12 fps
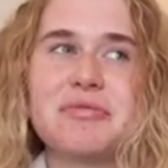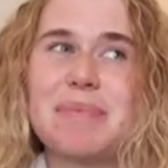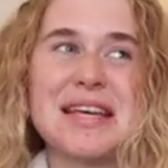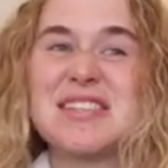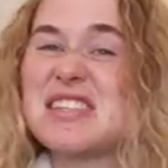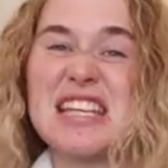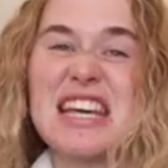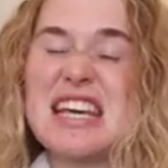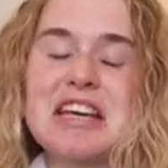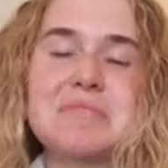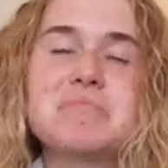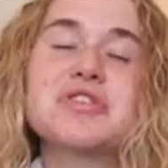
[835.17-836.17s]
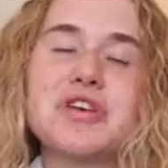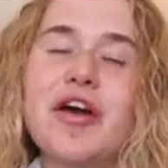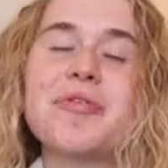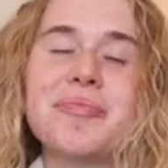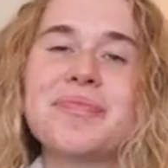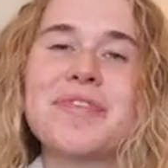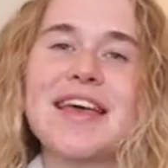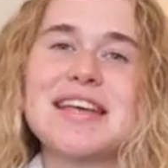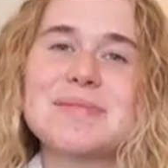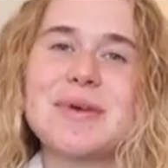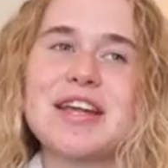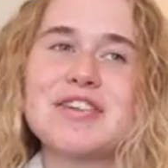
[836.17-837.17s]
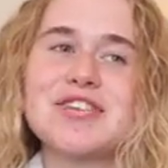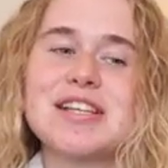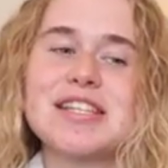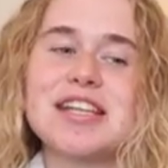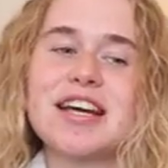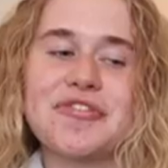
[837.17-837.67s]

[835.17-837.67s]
places to eat, so it's been interesting.